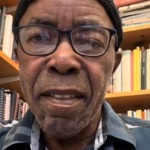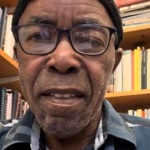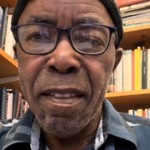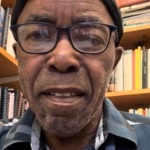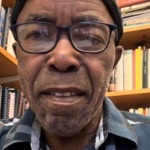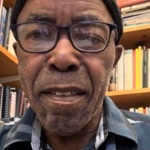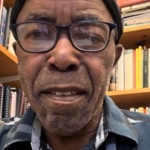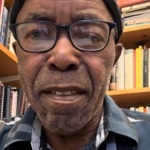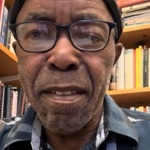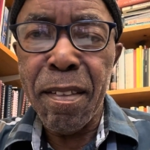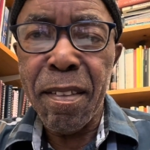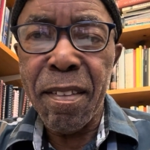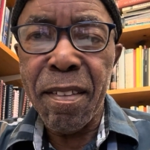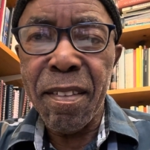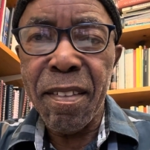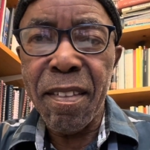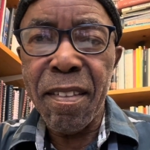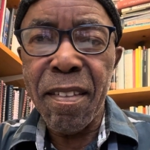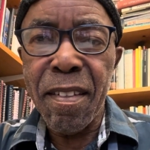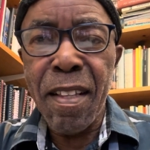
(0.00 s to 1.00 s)

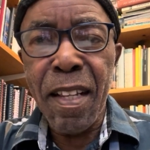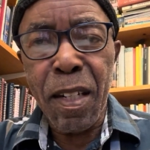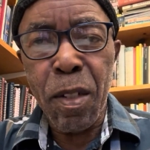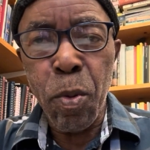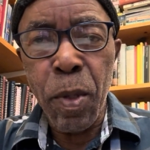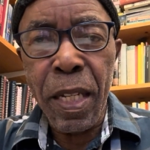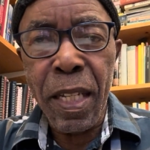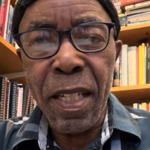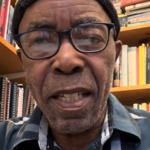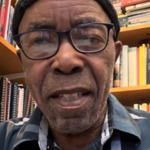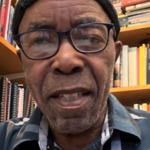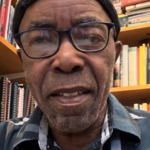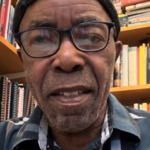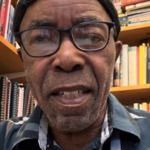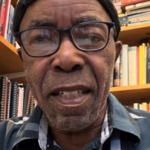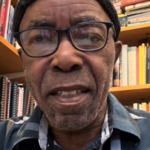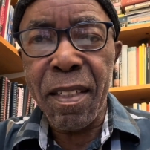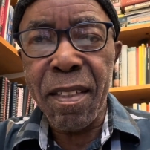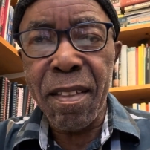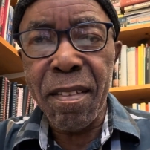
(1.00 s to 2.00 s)
that way,
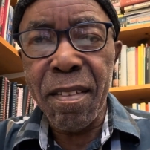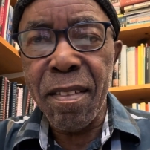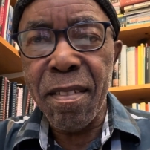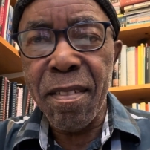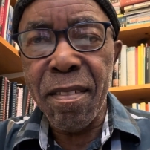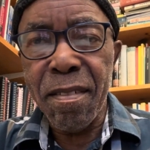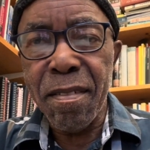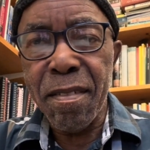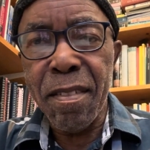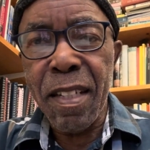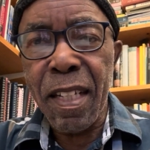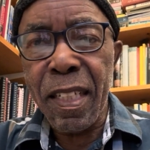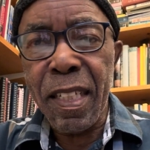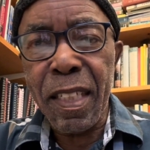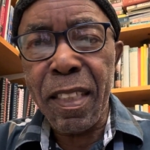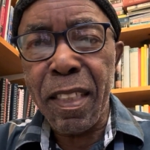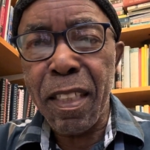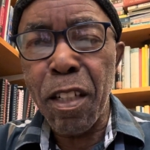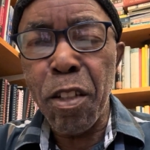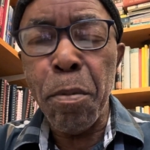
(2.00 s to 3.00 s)
that they are
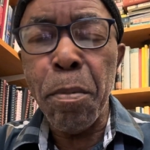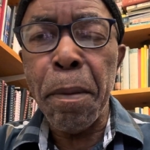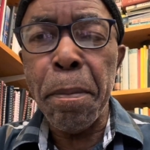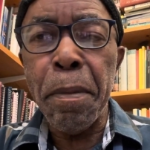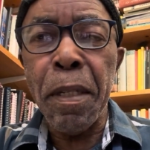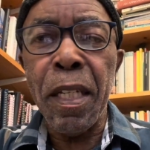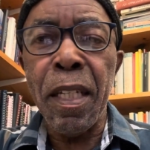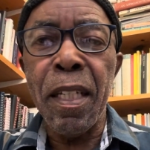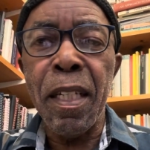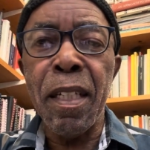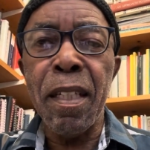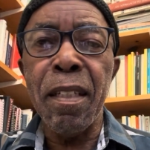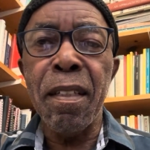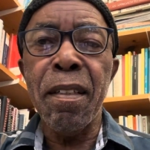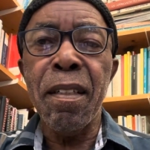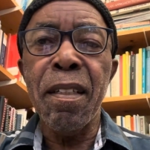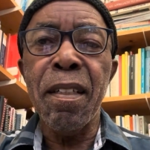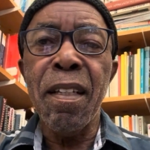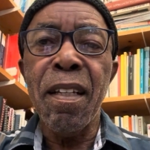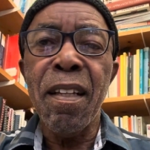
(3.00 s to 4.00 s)
just a human being
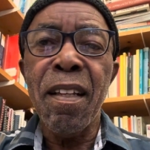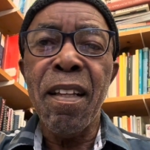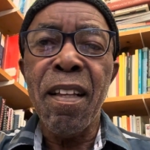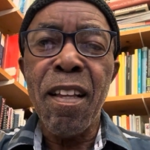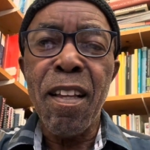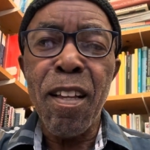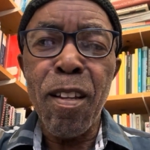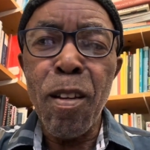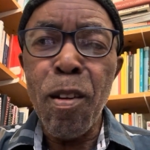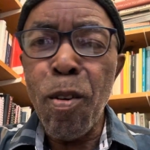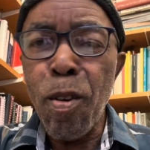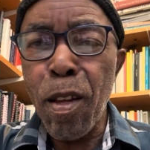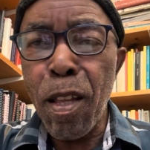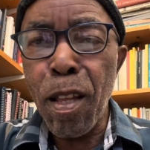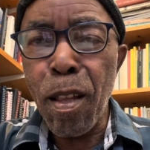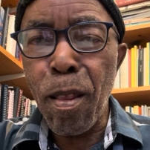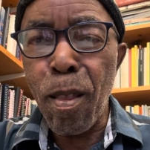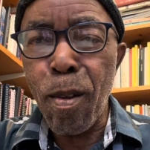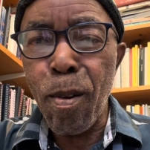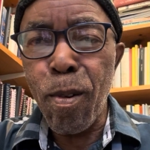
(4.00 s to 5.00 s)
going
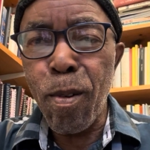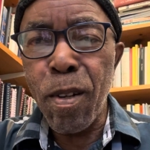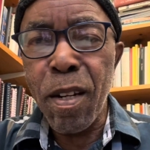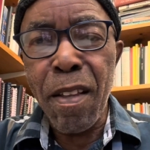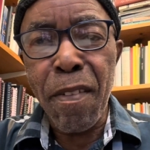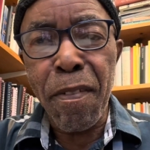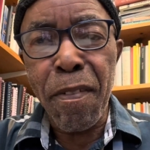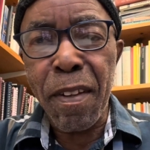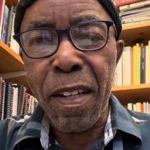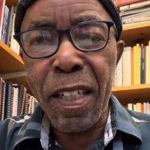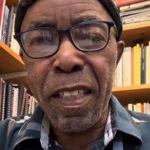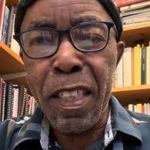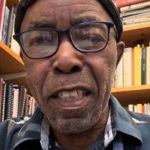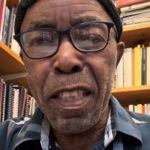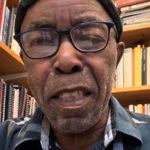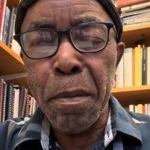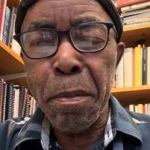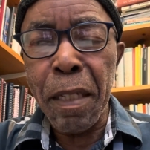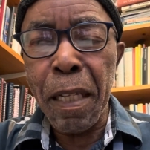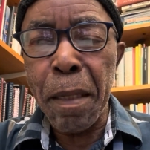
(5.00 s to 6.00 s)
through
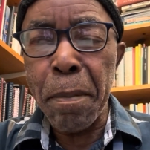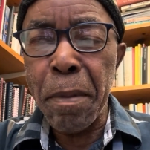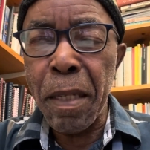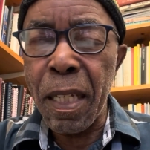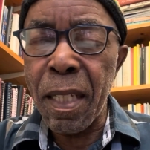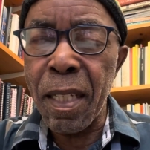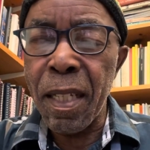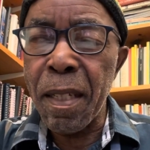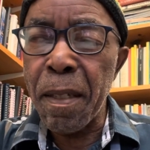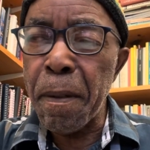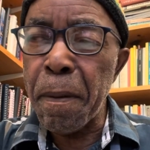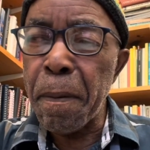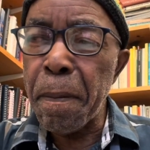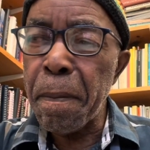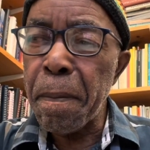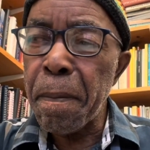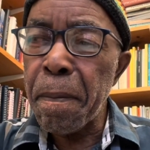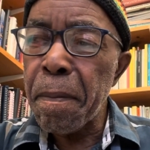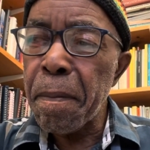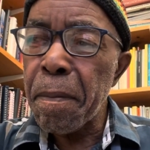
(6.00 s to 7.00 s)
difficulties, maybe.
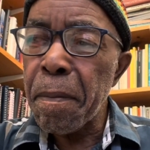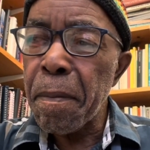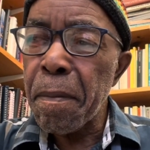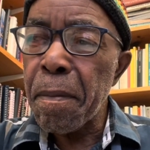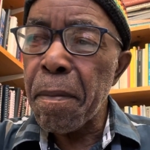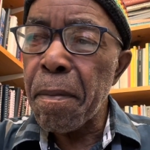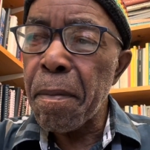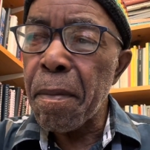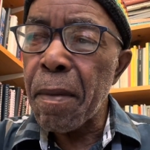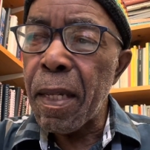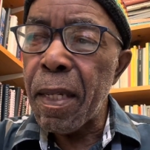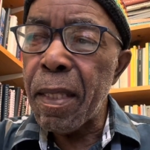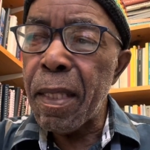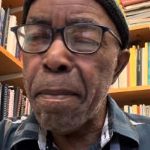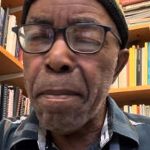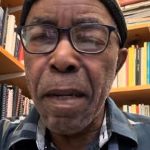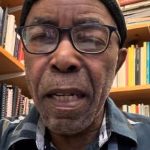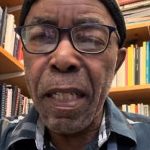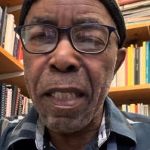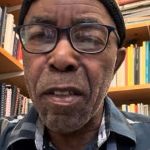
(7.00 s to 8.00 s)
They
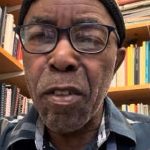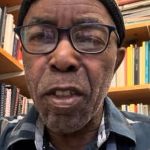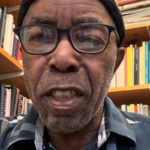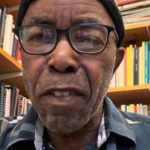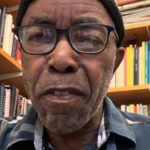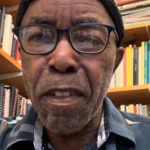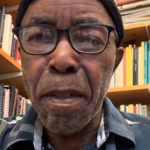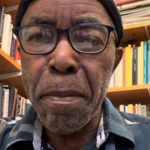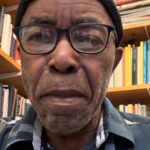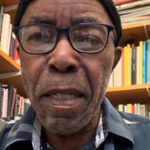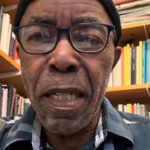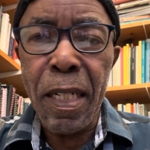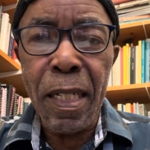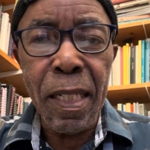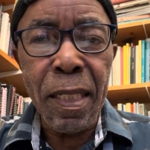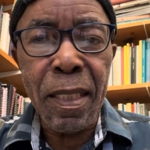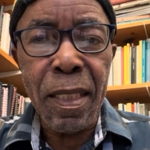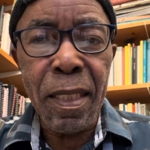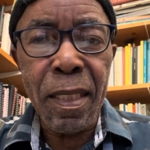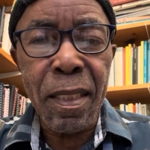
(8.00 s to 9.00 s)
might not even be
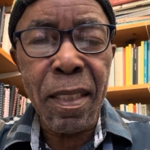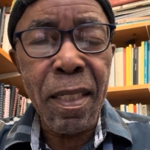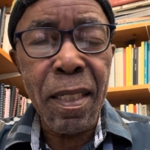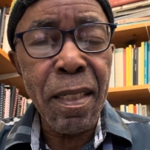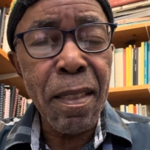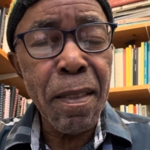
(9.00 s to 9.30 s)
racist,